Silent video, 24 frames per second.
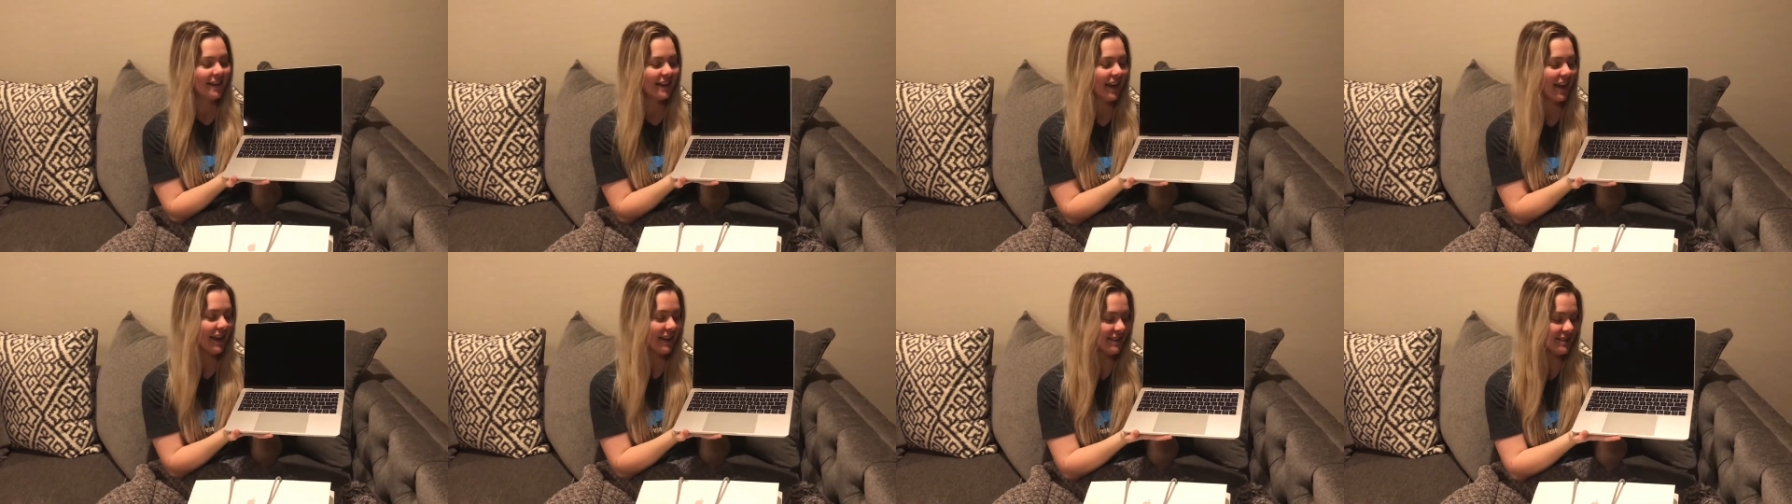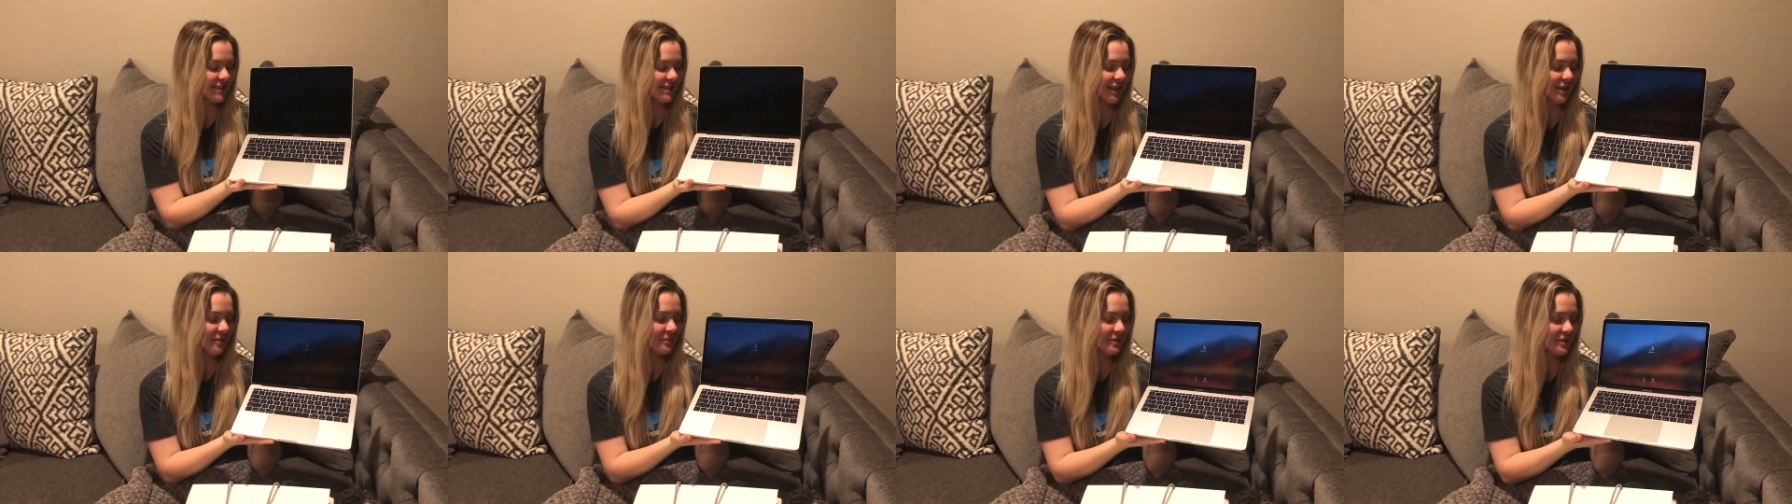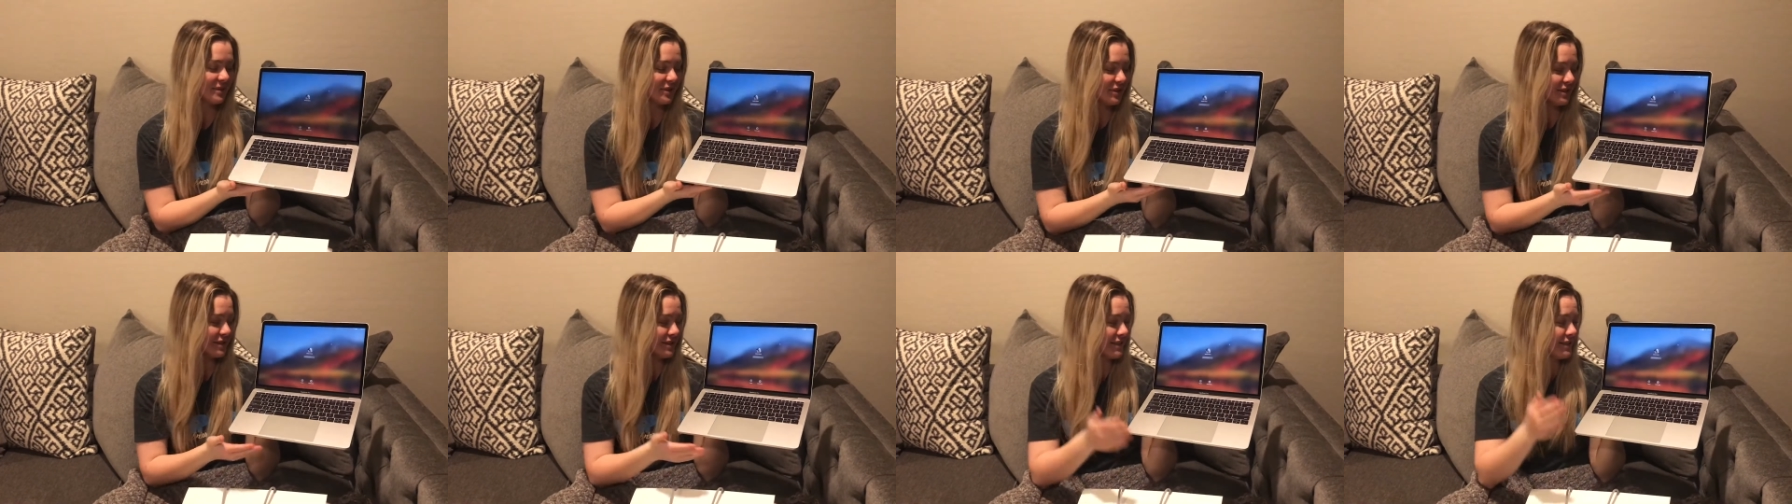Guys, I'm
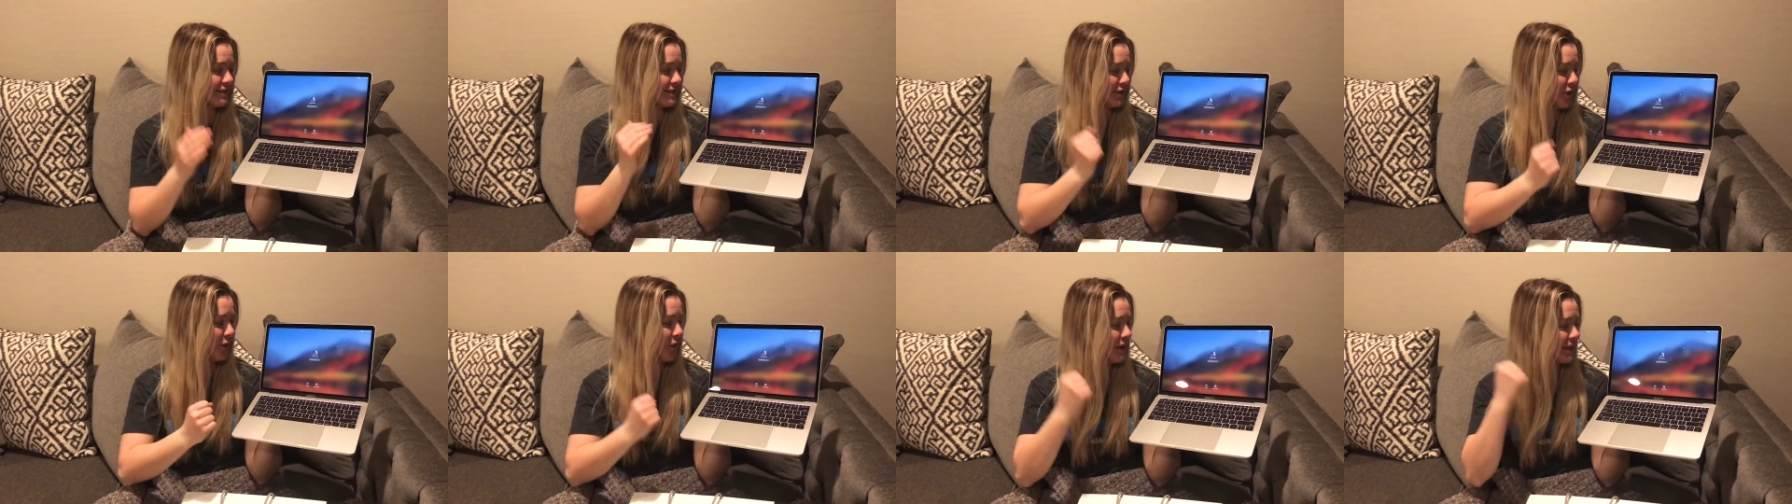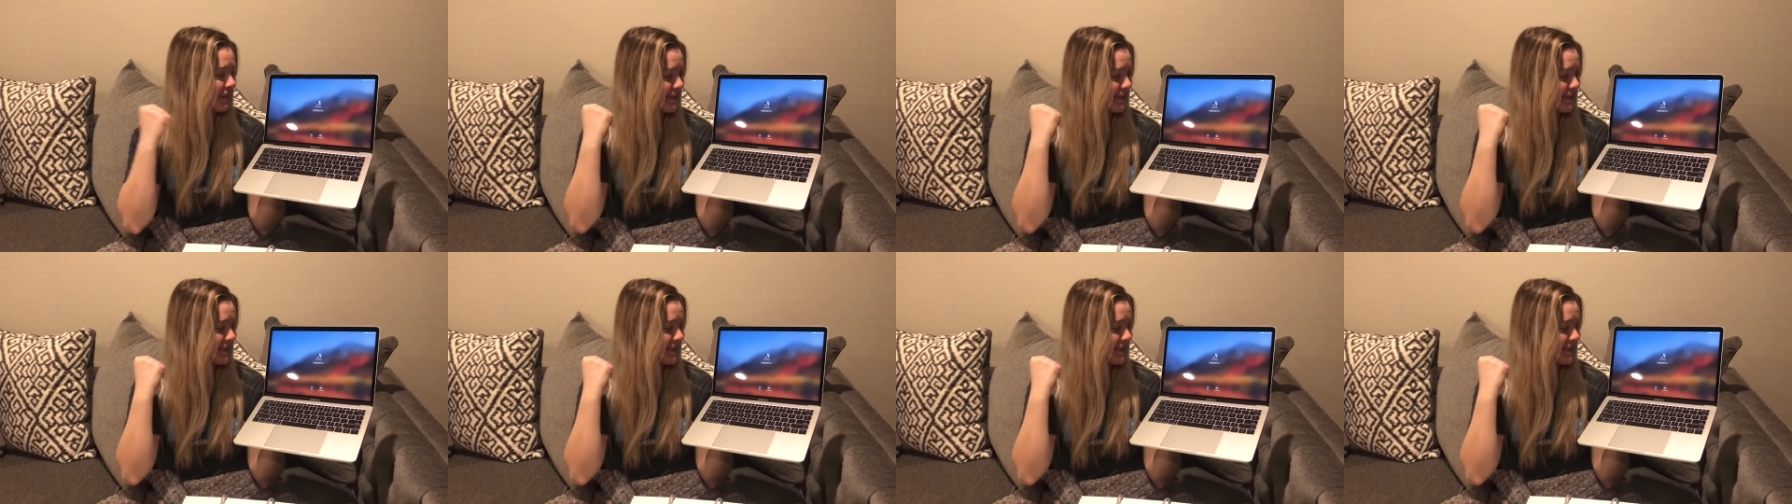seriously so